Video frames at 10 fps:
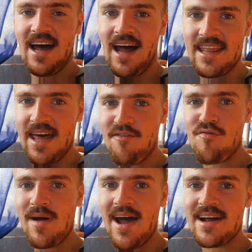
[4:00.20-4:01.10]
I never
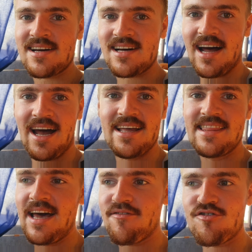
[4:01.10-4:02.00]
beg. I
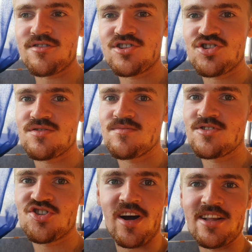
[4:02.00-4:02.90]
never
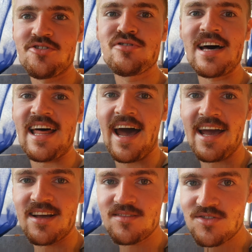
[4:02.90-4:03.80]
try to do that.
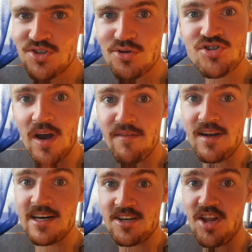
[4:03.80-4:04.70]
I do travel
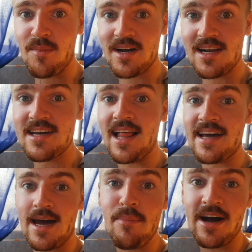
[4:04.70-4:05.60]
economically,
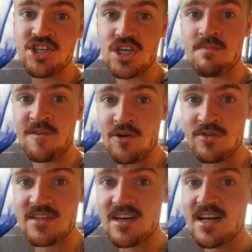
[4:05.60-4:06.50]
like I buy cheap
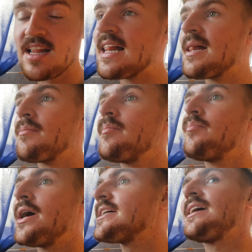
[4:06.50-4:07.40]
food,
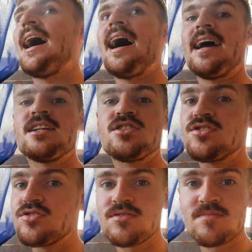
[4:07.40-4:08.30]
but I
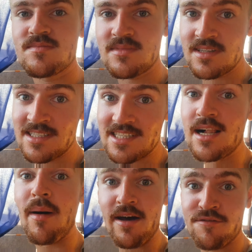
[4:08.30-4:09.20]

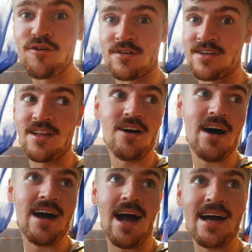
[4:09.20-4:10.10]
still buy food, you know?
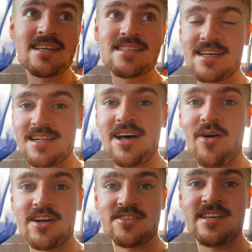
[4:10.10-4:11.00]
I, I still know
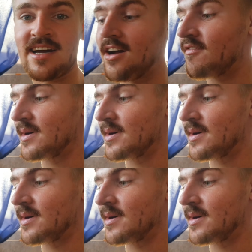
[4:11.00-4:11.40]
how to take care of